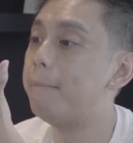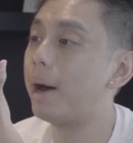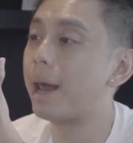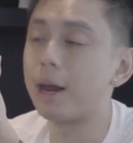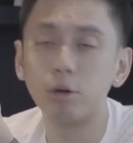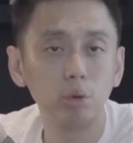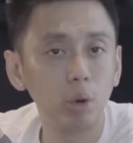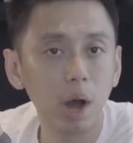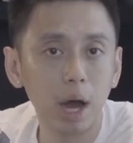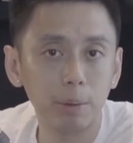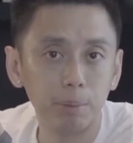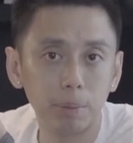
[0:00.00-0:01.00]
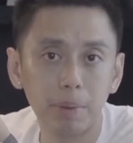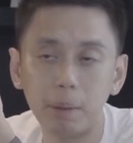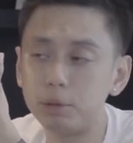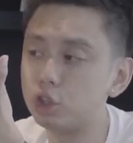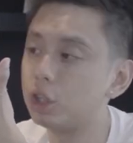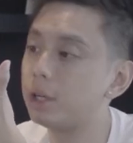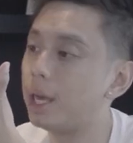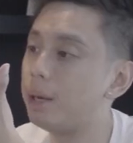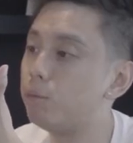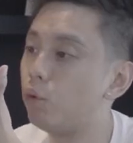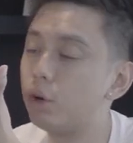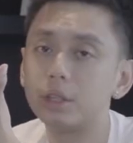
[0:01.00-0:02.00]
but I don't know how the book publishing
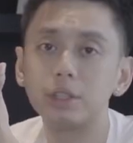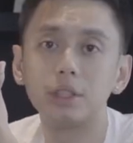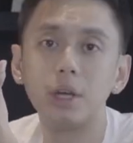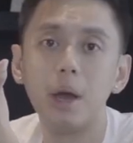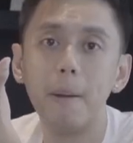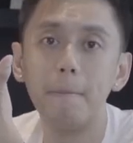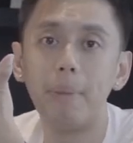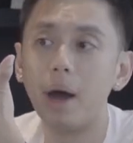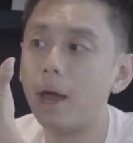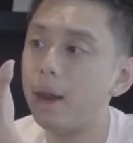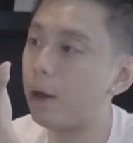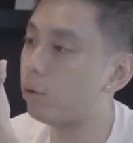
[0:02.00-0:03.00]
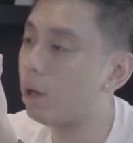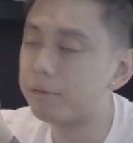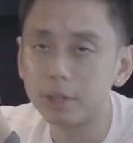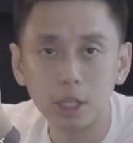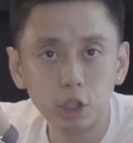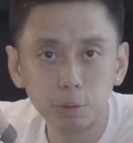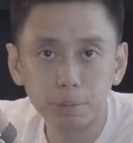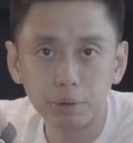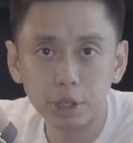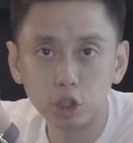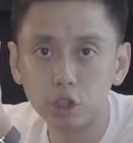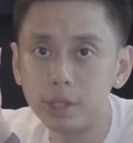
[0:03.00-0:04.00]
game works, but I don't have the
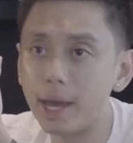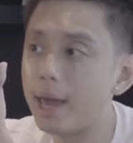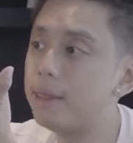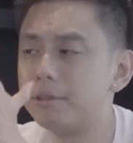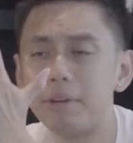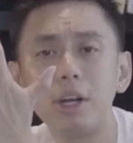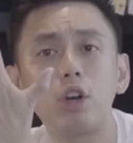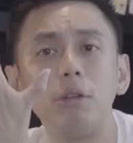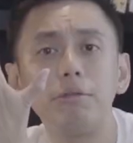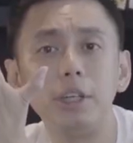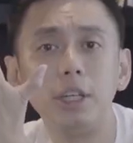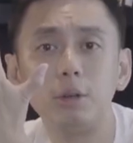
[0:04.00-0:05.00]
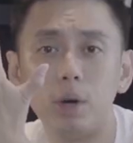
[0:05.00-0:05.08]
inspiration yet. A very convenient